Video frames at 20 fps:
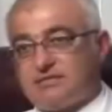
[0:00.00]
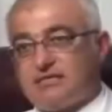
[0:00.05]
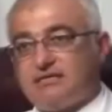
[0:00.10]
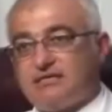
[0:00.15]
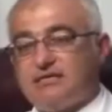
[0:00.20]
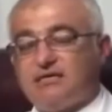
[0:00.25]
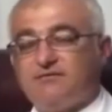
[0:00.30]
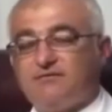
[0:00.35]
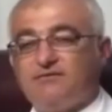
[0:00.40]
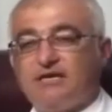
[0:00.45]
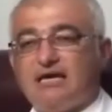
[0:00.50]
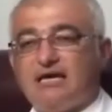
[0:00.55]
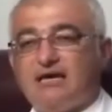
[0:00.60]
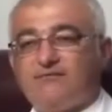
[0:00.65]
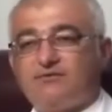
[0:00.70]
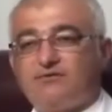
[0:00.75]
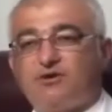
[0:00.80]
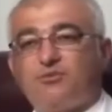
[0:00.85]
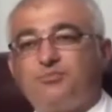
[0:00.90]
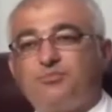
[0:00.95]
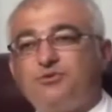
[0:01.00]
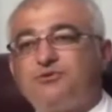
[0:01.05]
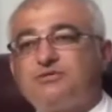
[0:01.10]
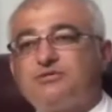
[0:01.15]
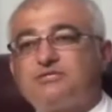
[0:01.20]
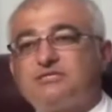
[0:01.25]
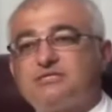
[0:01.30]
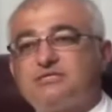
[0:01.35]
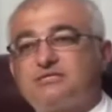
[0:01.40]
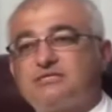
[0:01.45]
And then we have
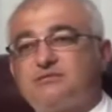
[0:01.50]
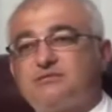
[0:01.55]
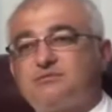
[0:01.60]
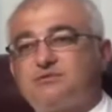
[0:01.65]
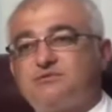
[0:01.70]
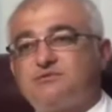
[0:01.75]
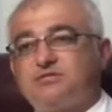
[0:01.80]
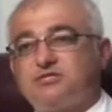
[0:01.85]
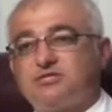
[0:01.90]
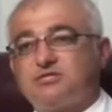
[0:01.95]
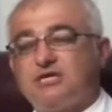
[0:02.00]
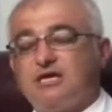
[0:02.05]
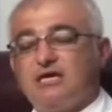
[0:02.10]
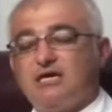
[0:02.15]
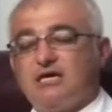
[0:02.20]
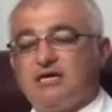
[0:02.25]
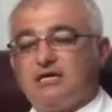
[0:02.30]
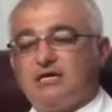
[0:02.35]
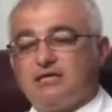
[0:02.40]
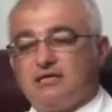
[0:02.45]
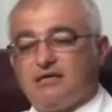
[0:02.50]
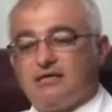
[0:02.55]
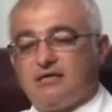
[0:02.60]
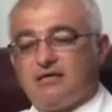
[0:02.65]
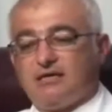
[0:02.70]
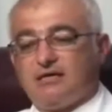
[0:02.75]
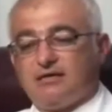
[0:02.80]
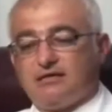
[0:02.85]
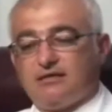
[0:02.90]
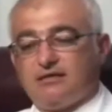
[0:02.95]
computer systems which
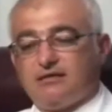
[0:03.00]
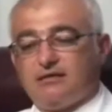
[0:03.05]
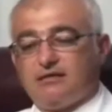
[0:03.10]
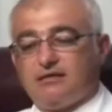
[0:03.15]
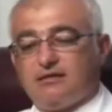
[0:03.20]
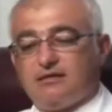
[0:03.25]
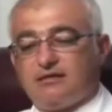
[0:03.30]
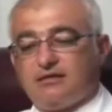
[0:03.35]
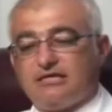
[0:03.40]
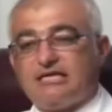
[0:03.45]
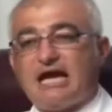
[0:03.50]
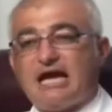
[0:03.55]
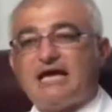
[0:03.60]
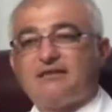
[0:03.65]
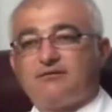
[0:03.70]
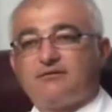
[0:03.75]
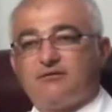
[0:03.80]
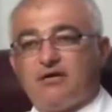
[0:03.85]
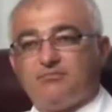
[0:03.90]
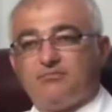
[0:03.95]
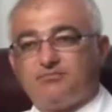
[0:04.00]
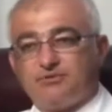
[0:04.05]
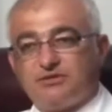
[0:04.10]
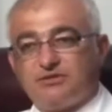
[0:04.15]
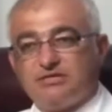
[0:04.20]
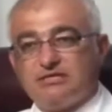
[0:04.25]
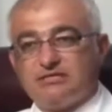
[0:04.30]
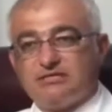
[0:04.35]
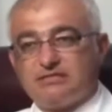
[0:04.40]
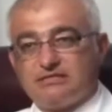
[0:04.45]
gather up
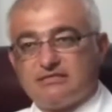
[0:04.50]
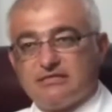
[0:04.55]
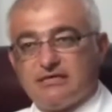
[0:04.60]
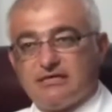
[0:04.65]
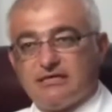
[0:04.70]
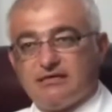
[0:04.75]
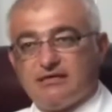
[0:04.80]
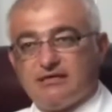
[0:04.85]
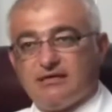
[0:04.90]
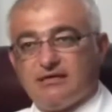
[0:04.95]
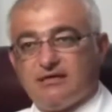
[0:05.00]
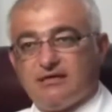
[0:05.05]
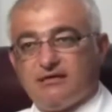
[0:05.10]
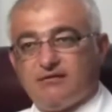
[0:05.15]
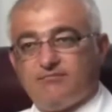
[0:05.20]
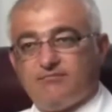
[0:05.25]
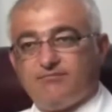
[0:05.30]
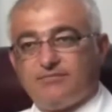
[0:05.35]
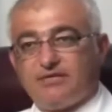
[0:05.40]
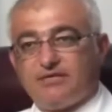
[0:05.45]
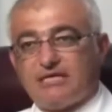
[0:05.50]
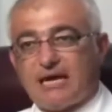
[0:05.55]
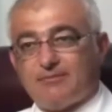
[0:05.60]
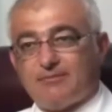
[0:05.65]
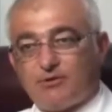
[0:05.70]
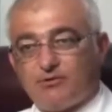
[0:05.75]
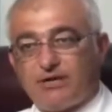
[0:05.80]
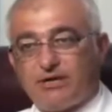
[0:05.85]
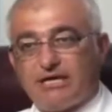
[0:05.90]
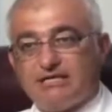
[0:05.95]
these
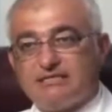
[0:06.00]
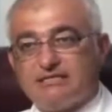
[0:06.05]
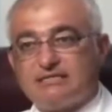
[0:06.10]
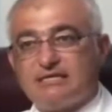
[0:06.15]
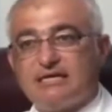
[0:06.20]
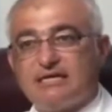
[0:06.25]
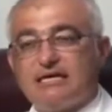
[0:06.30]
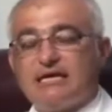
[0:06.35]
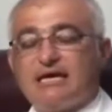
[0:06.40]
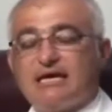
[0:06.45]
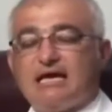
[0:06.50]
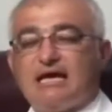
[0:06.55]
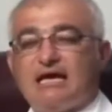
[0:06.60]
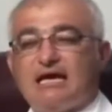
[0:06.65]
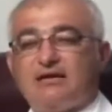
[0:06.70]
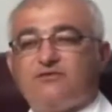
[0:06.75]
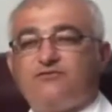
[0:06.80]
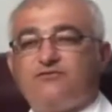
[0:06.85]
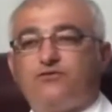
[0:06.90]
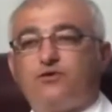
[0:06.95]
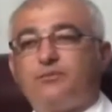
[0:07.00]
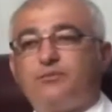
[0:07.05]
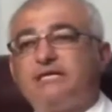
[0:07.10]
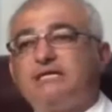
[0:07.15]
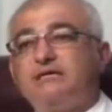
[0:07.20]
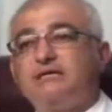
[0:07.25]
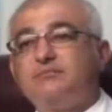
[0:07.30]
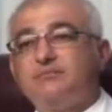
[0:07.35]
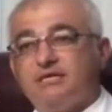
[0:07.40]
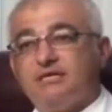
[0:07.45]
gamma rays and form
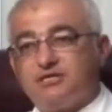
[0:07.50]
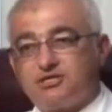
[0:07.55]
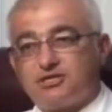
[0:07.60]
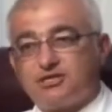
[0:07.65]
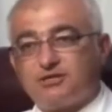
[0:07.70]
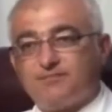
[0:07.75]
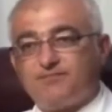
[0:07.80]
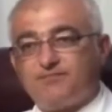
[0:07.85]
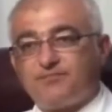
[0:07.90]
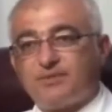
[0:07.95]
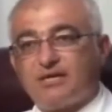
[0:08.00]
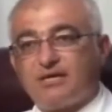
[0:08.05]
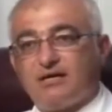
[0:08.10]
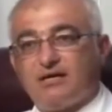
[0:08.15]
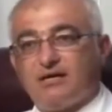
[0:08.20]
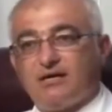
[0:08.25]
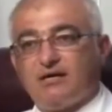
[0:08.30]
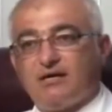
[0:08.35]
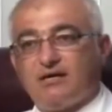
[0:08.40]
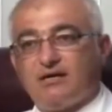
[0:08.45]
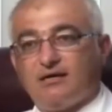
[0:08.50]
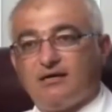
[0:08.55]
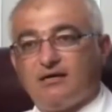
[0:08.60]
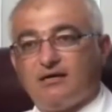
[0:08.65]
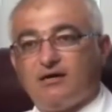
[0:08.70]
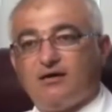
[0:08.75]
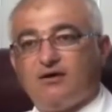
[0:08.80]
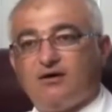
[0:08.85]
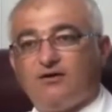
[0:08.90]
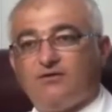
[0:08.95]
an image
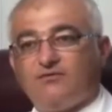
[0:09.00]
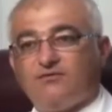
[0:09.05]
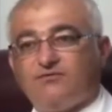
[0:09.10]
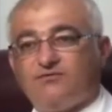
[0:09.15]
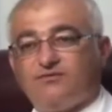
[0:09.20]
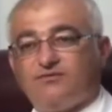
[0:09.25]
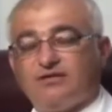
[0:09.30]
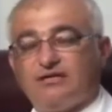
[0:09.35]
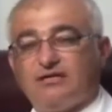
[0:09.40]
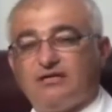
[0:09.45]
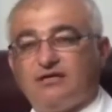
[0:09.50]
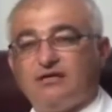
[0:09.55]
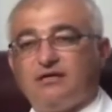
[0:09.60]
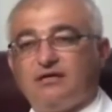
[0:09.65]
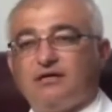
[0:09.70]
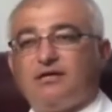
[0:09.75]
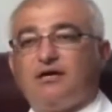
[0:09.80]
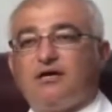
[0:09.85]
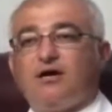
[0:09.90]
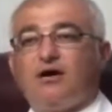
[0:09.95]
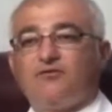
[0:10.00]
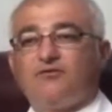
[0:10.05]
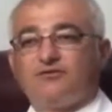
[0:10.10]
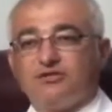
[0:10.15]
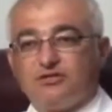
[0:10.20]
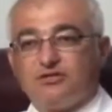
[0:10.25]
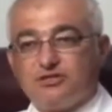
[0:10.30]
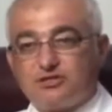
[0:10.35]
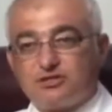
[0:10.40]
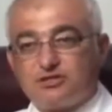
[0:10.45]
of
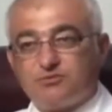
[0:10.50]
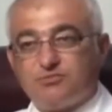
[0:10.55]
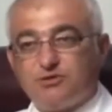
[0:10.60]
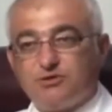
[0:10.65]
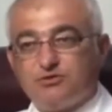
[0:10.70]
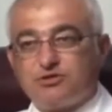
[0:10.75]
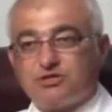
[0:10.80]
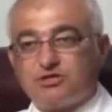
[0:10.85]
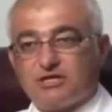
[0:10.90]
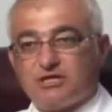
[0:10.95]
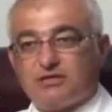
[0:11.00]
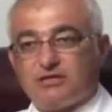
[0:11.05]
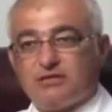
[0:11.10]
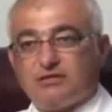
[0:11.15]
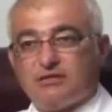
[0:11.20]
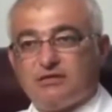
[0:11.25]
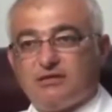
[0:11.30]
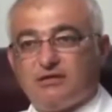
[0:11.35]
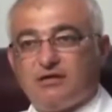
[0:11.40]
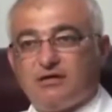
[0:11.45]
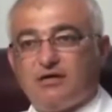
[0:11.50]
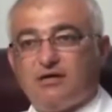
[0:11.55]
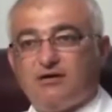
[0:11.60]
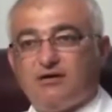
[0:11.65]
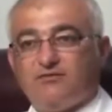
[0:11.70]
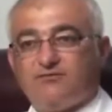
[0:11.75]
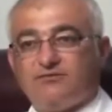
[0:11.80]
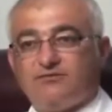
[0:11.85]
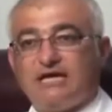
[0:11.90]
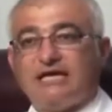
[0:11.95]
the distribution
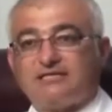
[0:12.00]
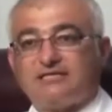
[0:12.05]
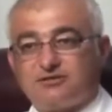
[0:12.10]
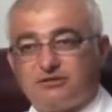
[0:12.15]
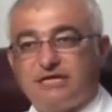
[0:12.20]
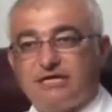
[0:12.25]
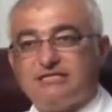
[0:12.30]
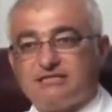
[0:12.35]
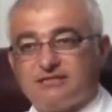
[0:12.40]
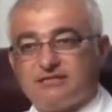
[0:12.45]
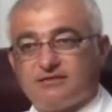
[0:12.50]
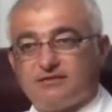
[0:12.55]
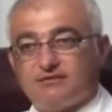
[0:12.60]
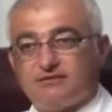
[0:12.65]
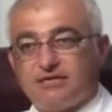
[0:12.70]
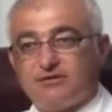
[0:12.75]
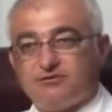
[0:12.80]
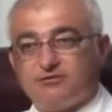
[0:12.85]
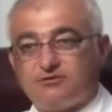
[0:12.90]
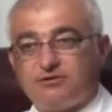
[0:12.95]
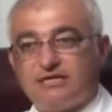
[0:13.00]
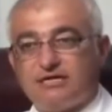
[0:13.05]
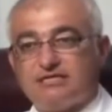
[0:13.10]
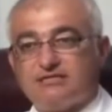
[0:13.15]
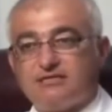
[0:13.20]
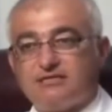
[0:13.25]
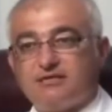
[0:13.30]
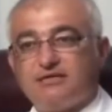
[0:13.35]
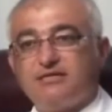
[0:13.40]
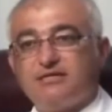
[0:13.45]
of that tracer, radio
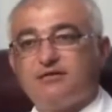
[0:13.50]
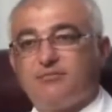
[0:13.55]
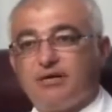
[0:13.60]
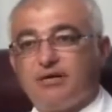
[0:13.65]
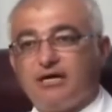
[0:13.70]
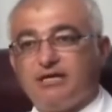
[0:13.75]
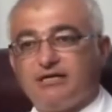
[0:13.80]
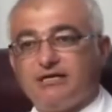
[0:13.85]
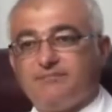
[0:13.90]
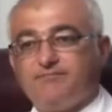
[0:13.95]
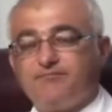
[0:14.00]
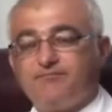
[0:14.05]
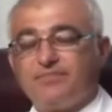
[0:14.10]
tracer, in the body.